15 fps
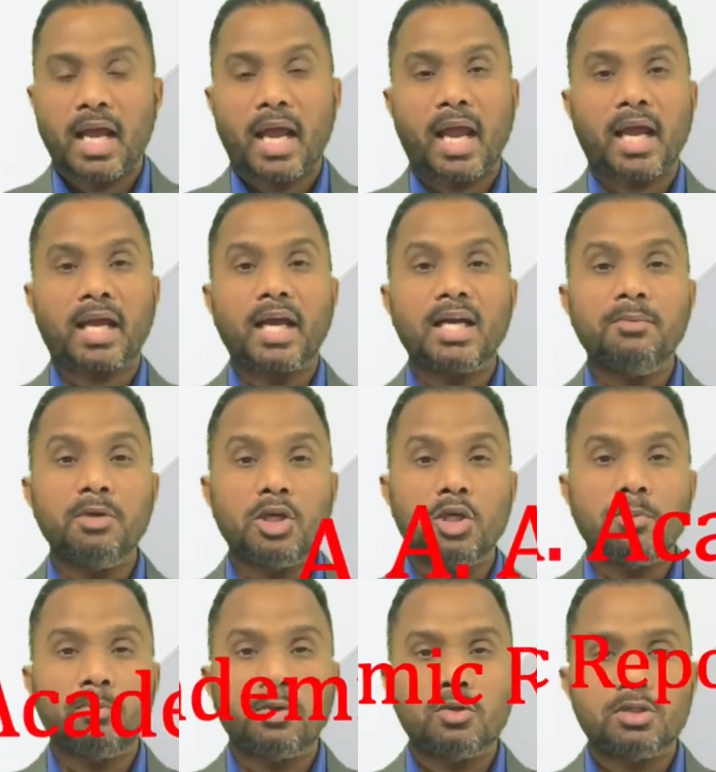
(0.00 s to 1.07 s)
Academic
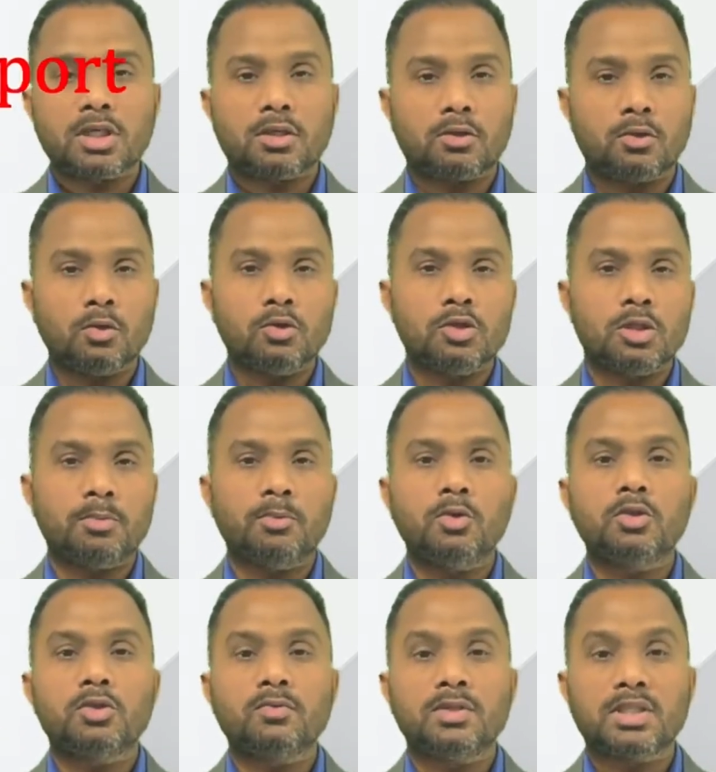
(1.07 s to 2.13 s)
reports are those
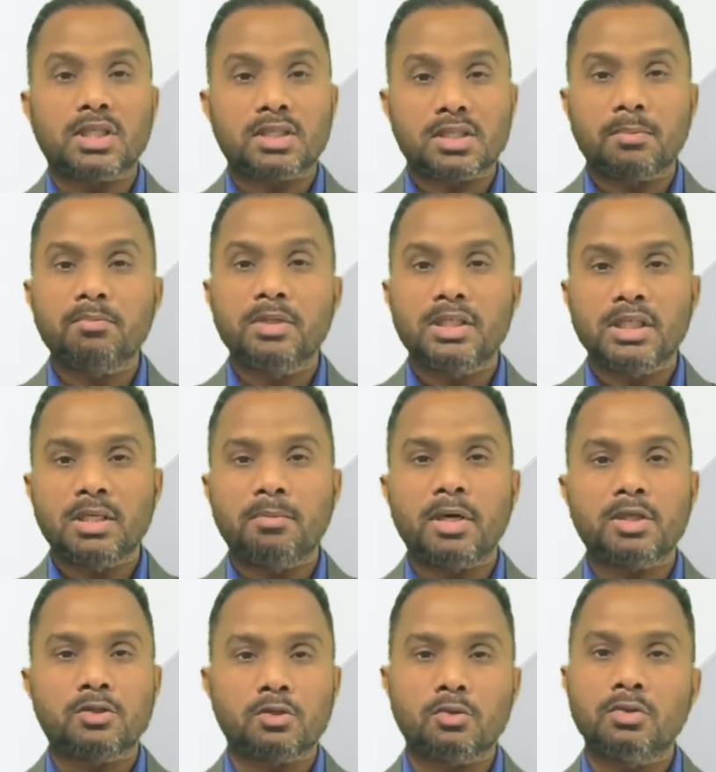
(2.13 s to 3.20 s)
reports which are submitted by
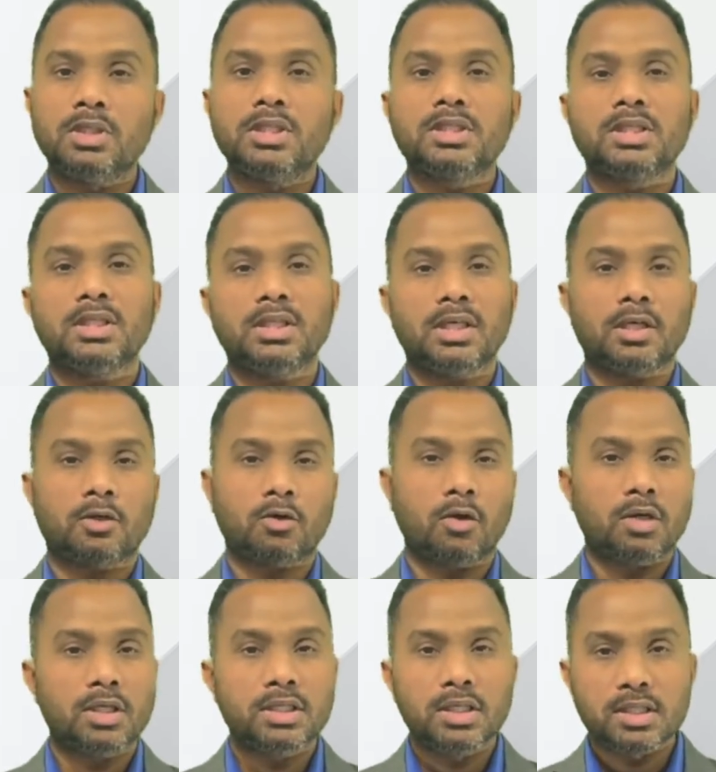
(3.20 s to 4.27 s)
students in their
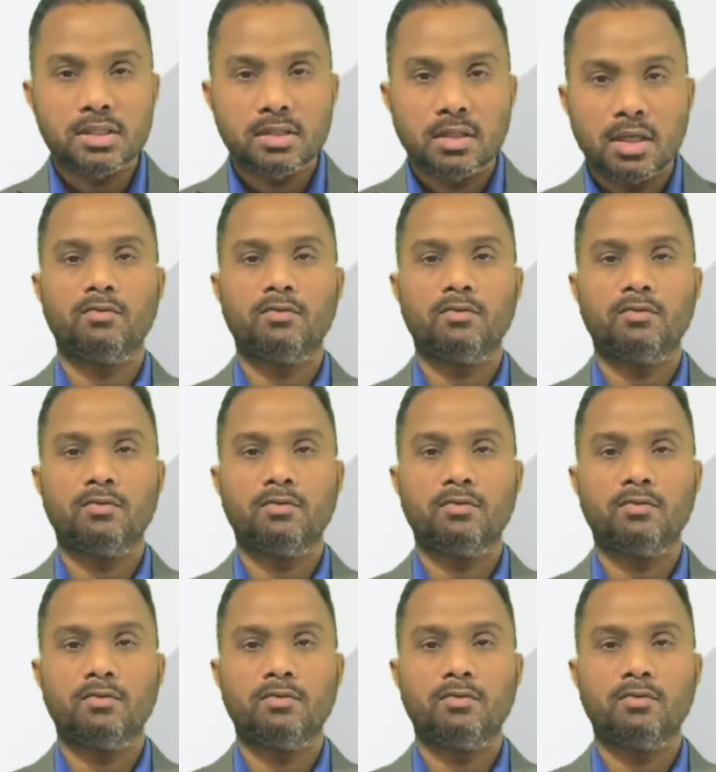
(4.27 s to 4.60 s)
colleges.